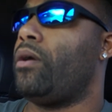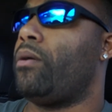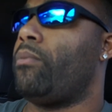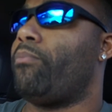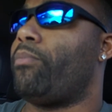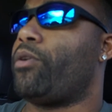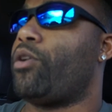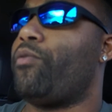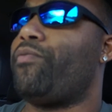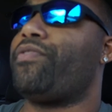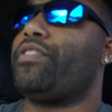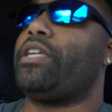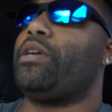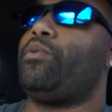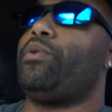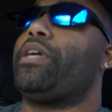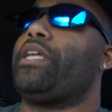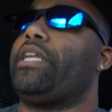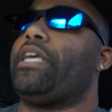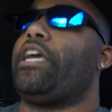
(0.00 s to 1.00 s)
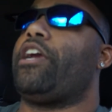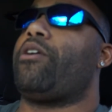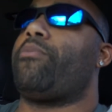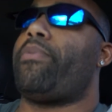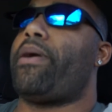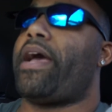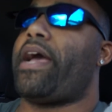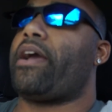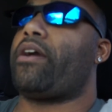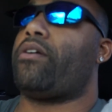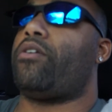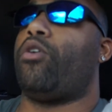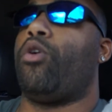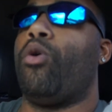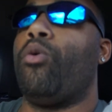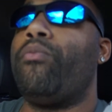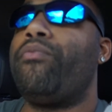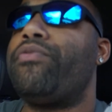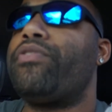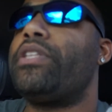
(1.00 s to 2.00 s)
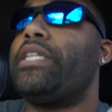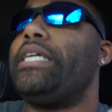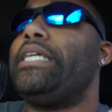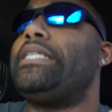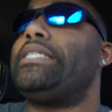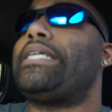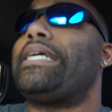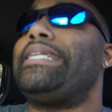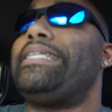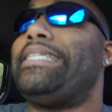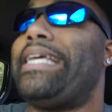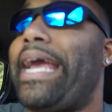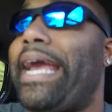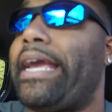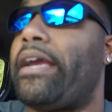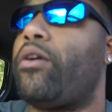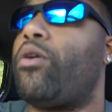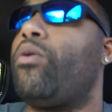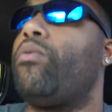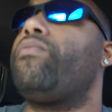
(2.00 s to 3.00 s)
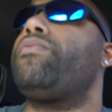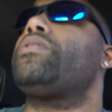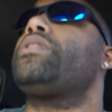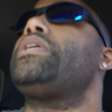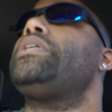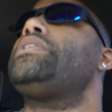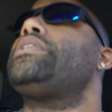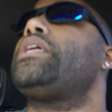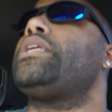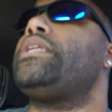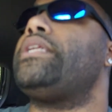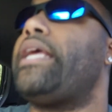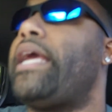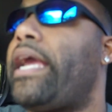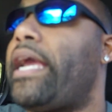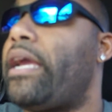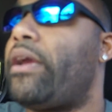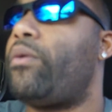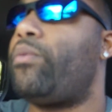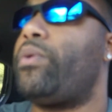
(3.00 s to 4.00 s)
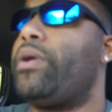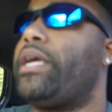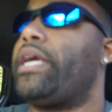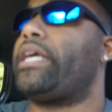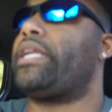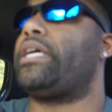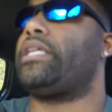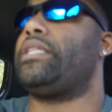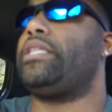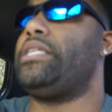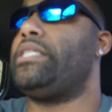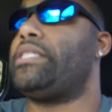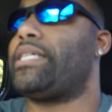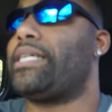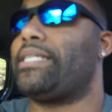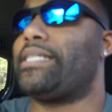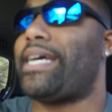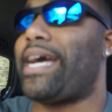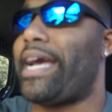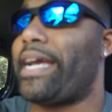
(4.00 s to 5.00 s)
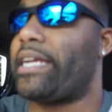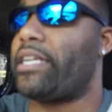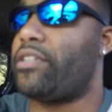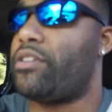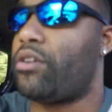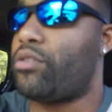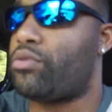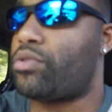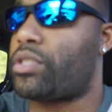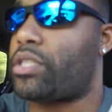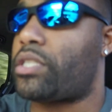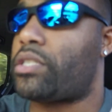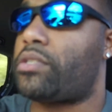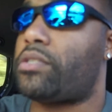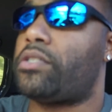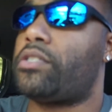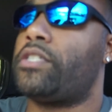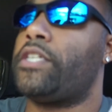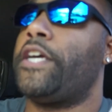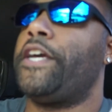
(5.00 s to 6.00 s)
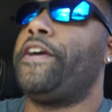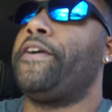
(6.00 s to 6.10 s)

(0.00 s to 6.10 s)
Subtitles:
But hopefully we can hear back, hopefully today we get at least a diagnosis.